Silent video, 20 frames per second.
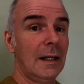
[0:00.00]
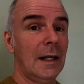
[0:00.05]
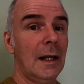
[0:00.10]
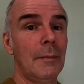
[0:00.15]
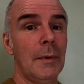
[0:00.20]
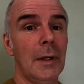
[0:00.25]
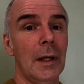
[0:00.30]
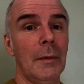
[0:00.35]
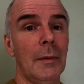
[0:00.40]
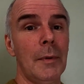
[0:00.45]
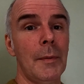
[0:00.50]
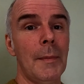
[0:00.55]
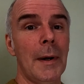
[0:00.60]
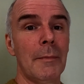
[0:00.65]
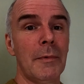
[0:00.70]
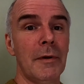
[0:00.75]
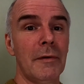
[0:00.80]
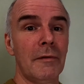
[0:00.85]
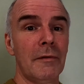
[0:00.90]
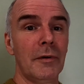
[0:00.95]
I'll, be, I'll be
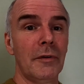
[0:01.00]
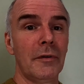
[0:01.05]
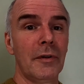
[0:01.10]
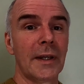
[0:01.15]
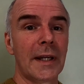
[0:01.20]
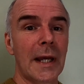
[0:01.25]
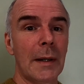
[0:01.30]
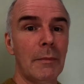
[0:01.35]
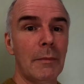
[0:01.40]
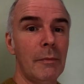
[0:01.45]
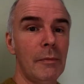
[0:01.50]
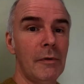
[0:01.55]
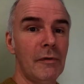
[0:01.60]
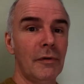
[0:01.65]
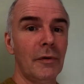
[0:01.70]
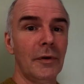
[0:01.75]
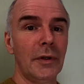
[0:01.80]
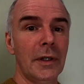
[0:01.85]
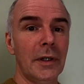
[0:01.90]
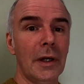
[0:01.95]
back in front of the camera
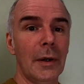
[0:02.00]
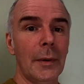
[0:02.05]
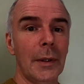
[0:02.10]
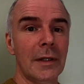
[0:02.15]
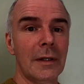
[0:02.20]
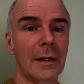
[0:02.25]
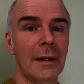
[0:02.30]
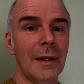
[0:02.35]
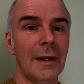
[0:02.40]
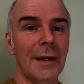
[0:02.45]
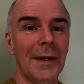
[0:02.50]
before you know it.